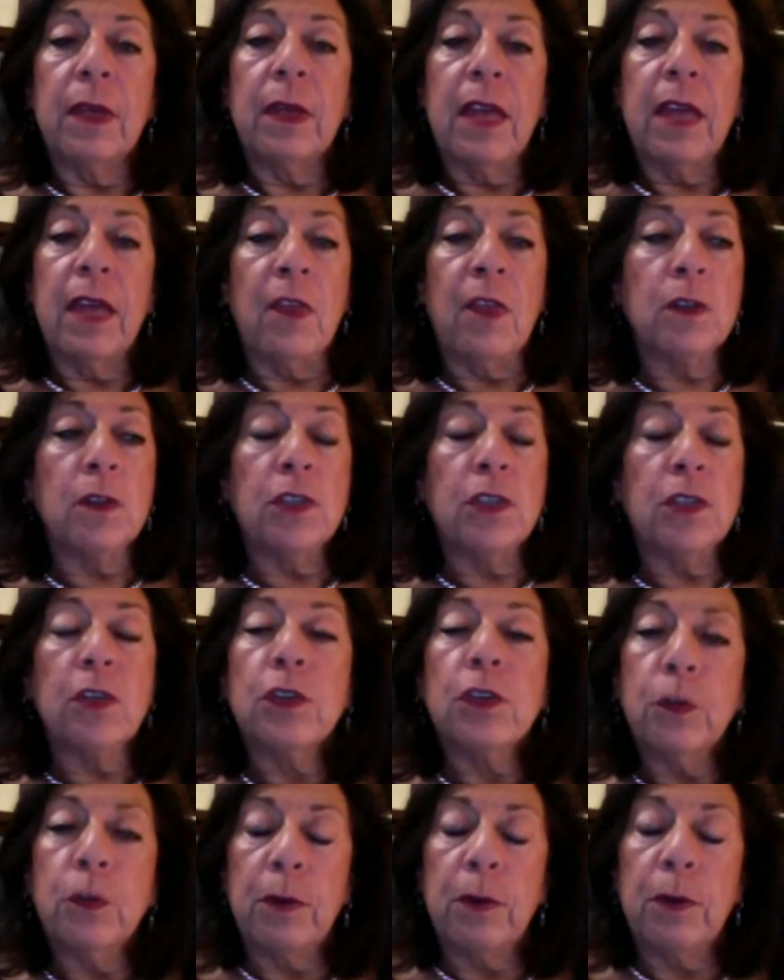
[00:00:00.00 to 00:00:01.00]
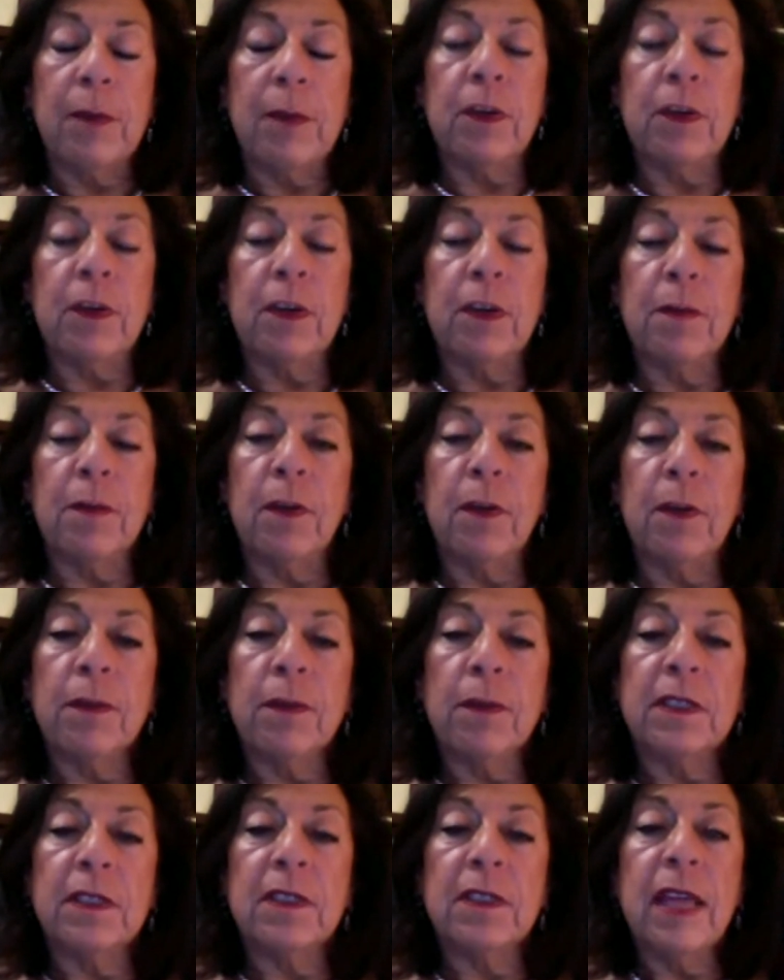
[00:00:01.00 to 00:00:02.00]
Those are your two primary
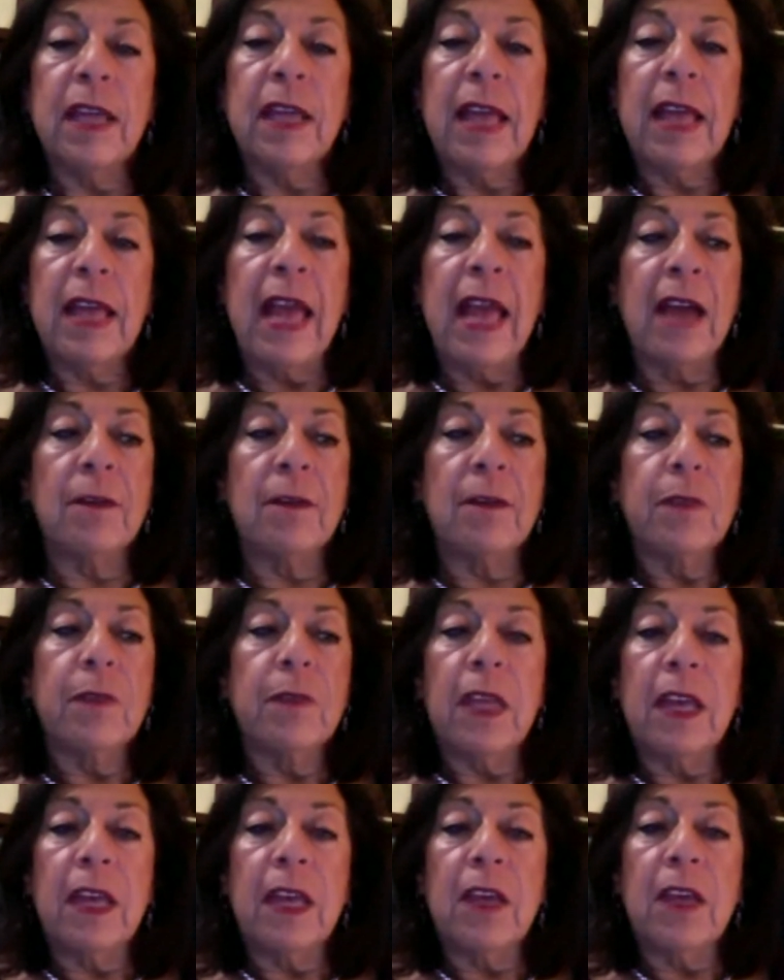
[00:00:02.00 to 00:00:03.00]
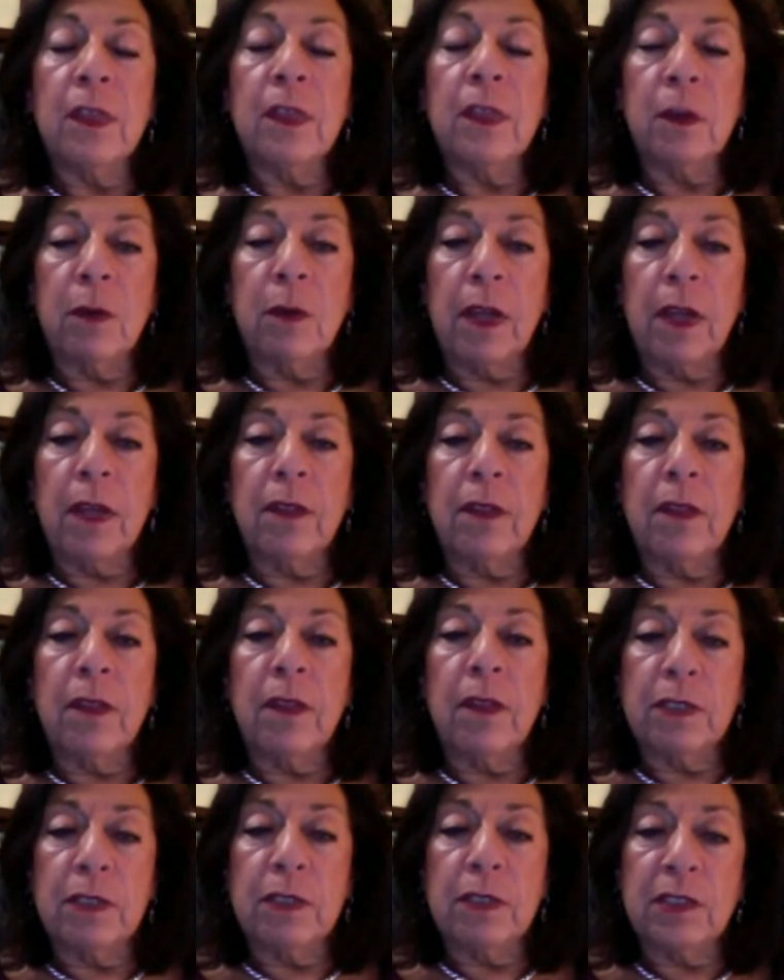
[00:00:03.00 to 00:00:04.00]
purposes, and
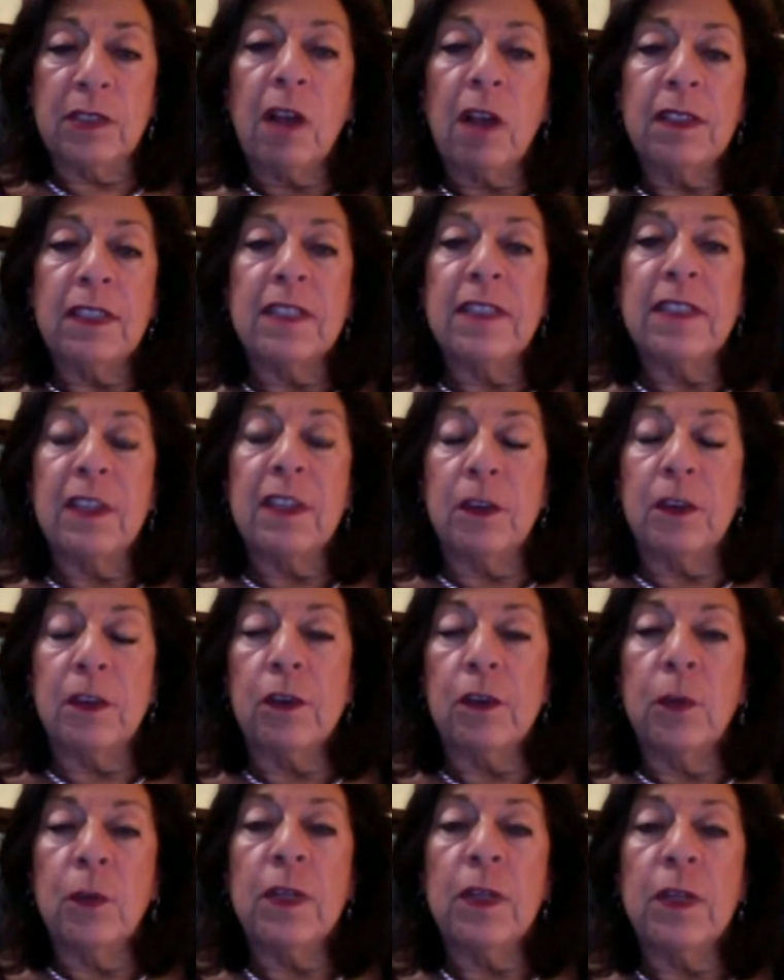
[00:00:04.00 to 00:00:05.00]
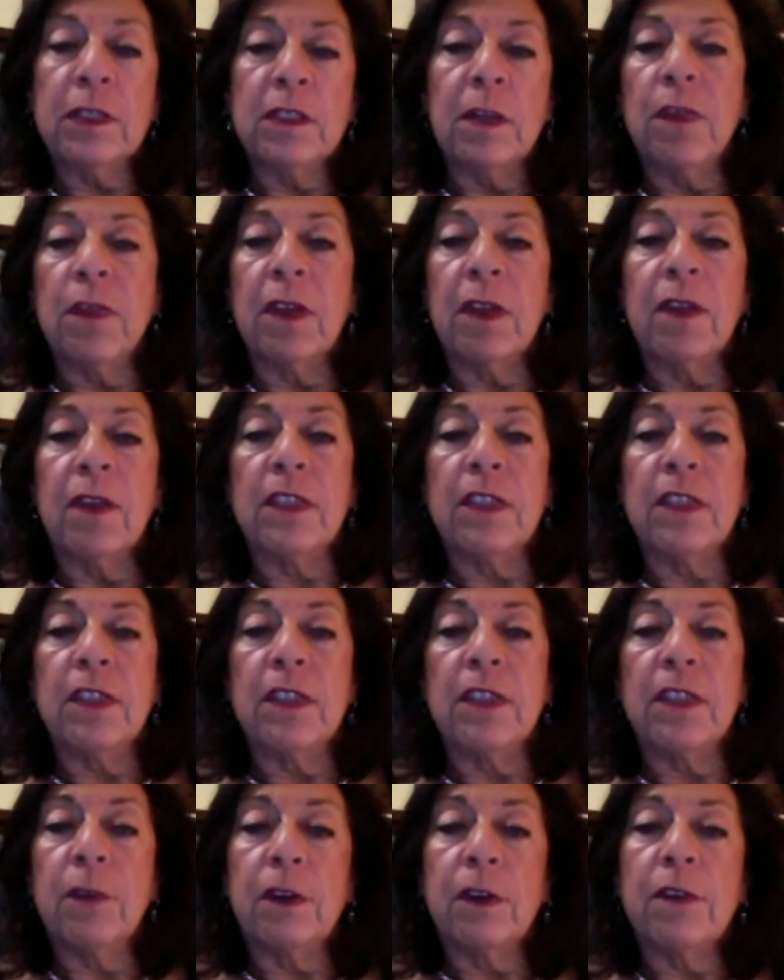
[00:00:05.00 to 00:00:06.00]
the result is that you're doing something
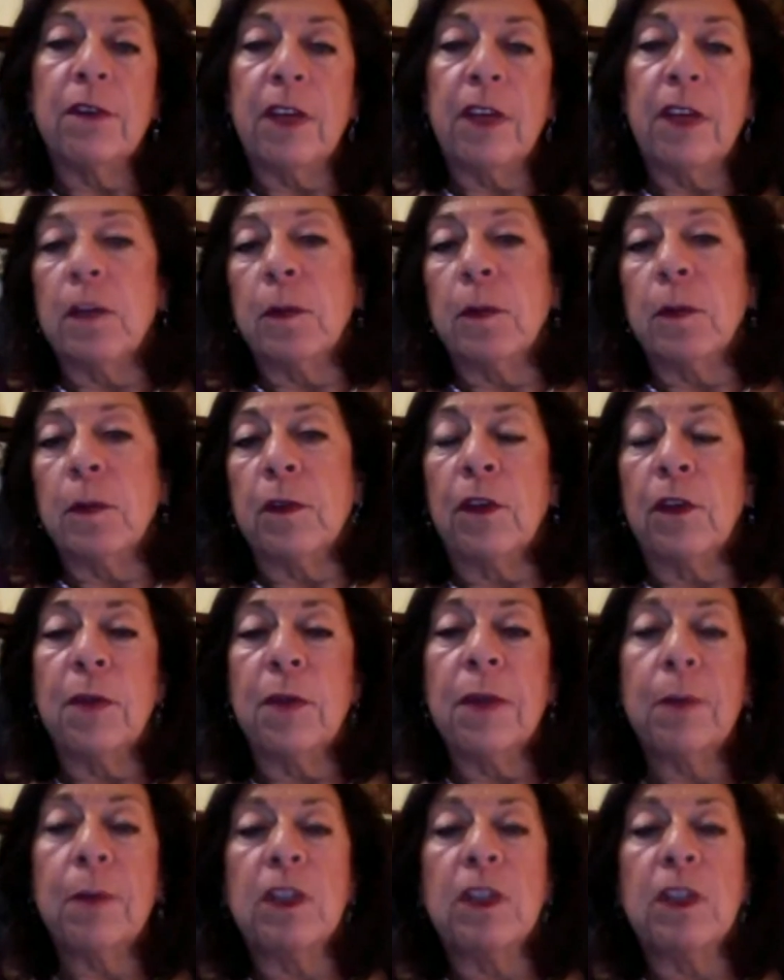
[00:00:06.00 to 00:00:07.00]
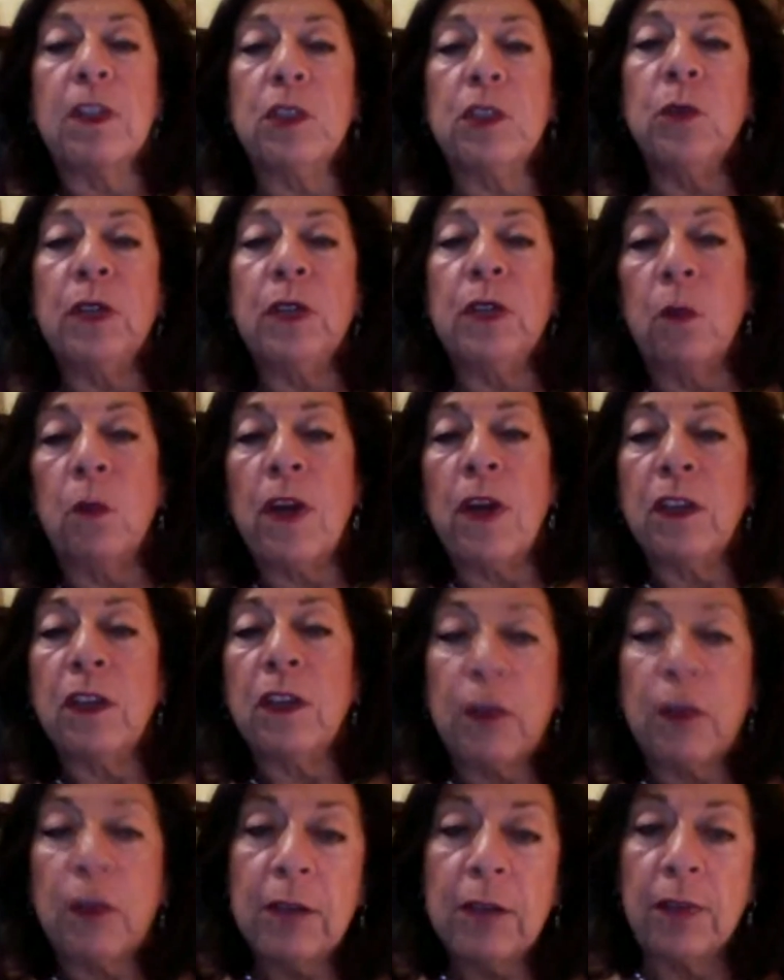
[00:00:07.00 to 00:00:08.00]
that's very valuable for other people because you want
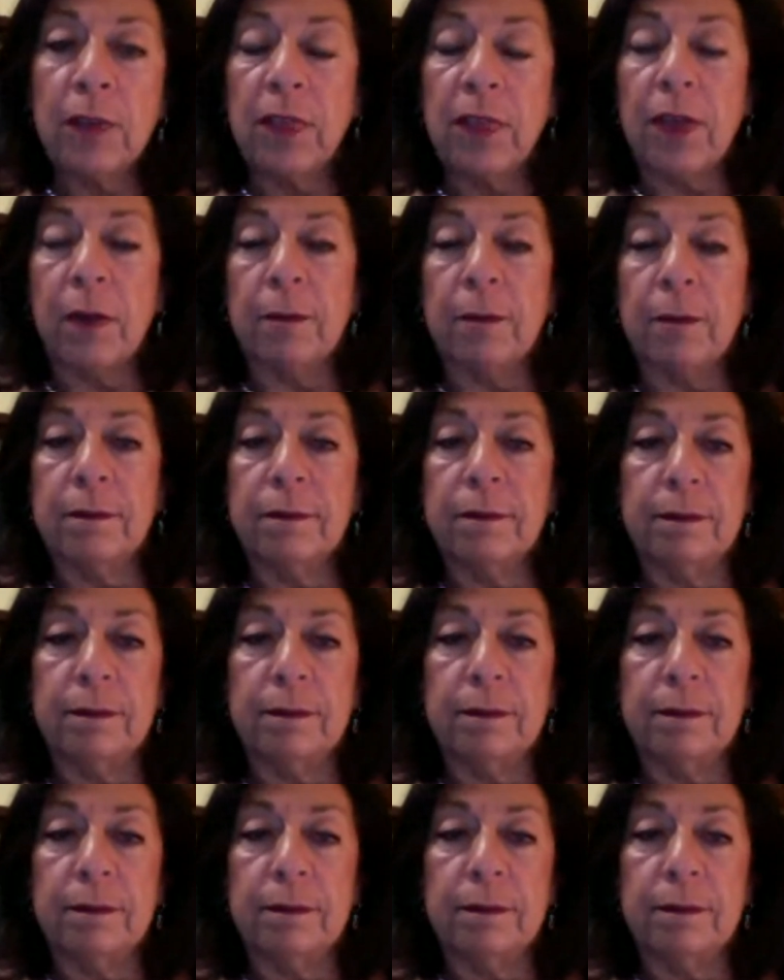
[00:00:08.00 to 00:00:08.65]
to trade with them.